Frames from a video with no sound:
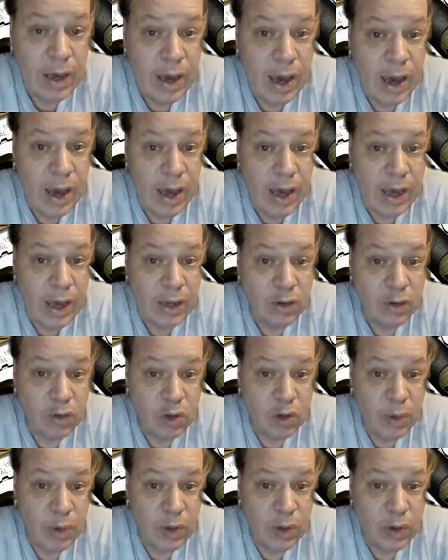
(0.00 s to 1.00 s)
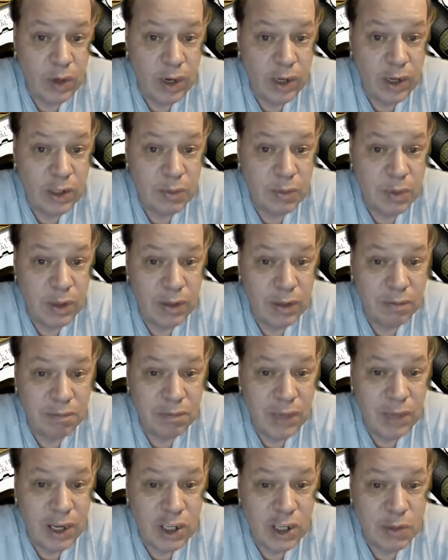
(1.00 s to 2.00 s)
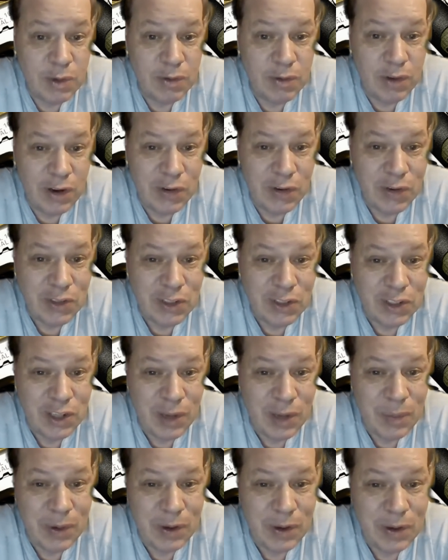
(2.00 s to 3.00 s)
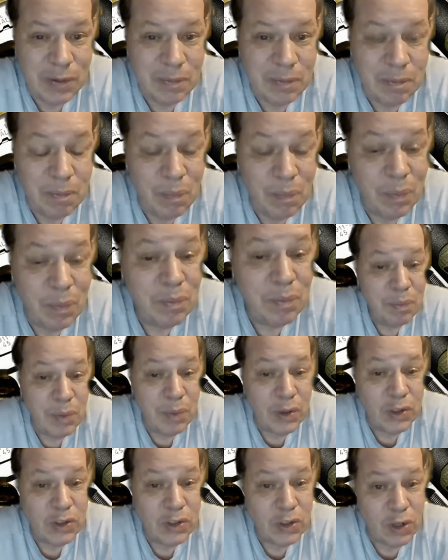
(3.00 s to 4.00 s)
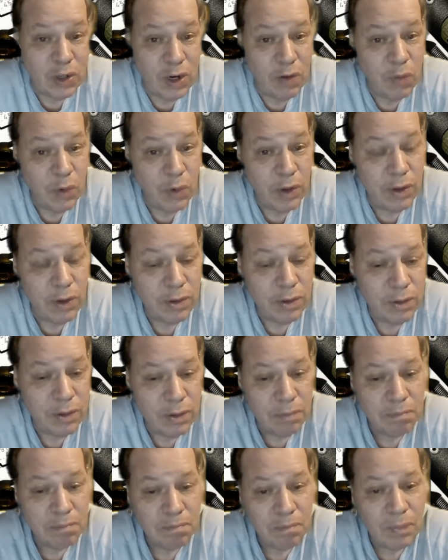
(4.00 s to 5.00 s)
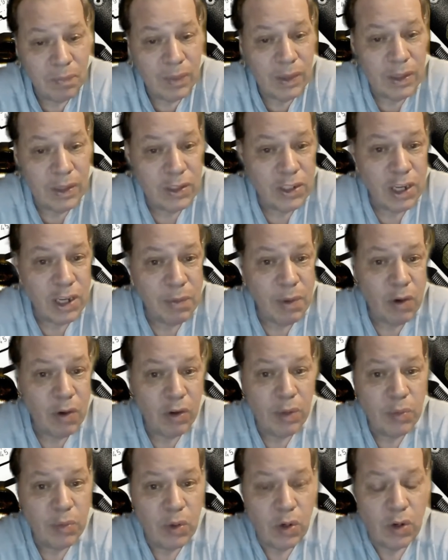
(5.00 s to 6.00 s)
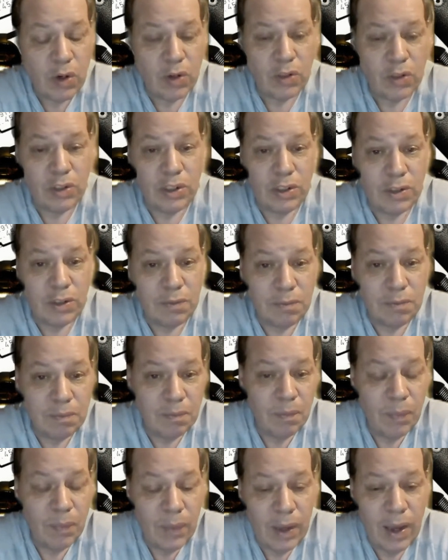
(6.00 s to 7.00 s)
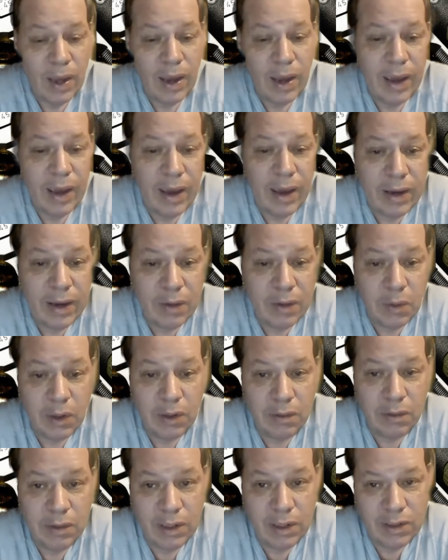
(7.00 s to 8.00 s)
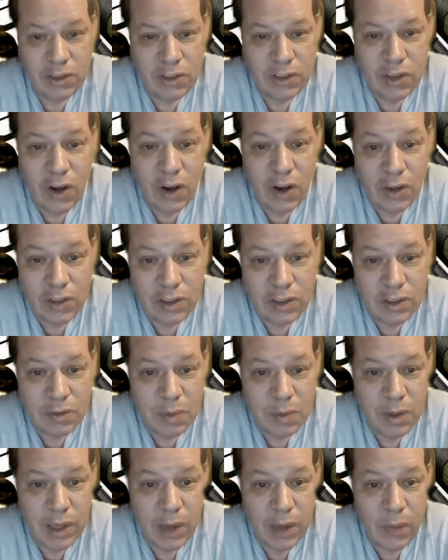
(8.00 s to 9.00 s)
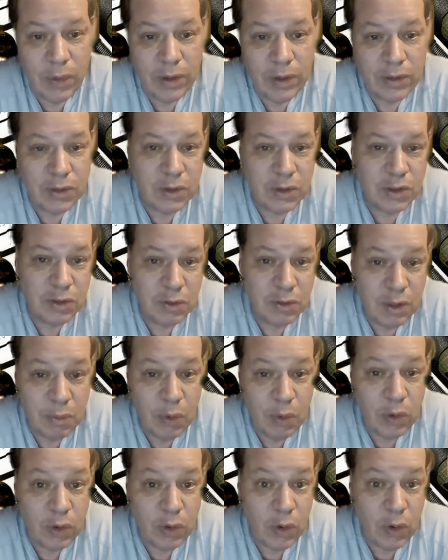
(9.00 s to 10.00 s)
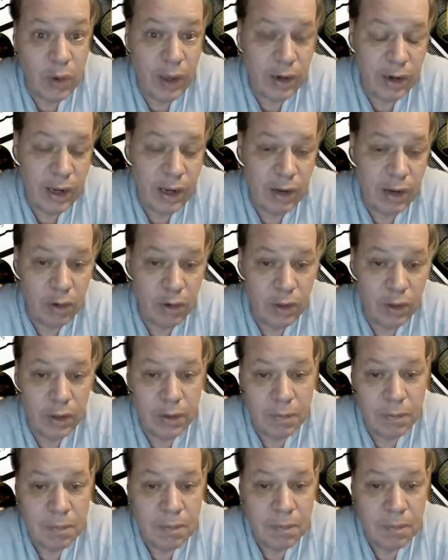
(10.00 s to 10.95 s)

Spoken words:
I don't know about you guys, but that should be a very interesting topic. But to start off with, let's talk about cryptocurrencies. And stocks, put that way. So they both go hand in hand, really.